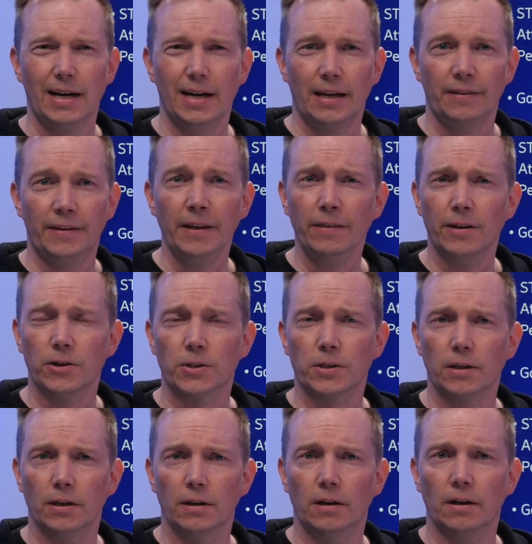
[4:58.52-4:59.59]
Then there's
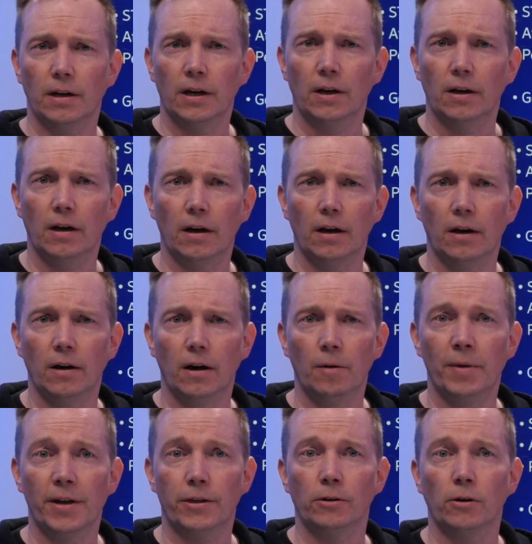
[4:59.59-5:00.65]
a
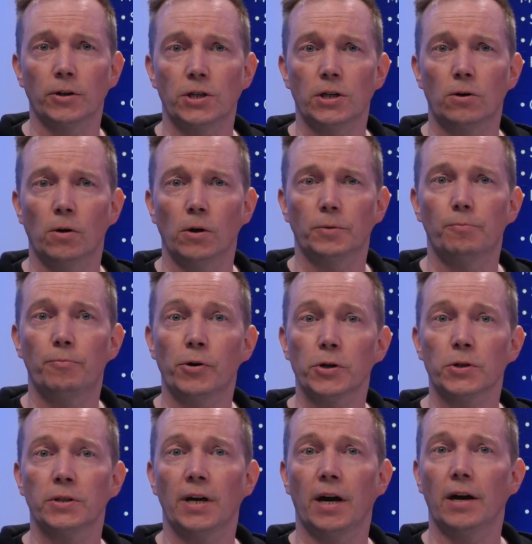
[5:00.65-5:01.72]
methodology called
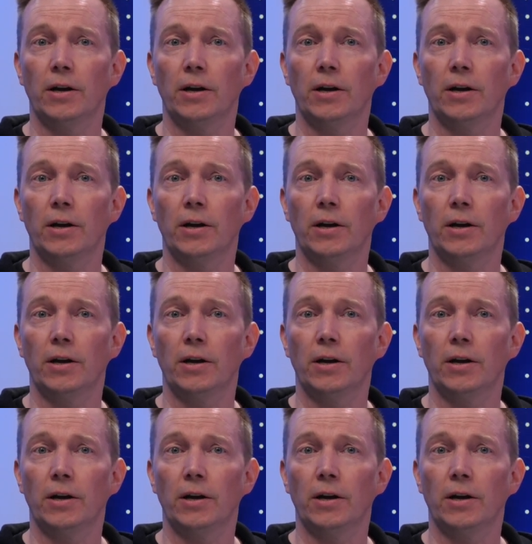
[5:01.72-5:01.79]
persona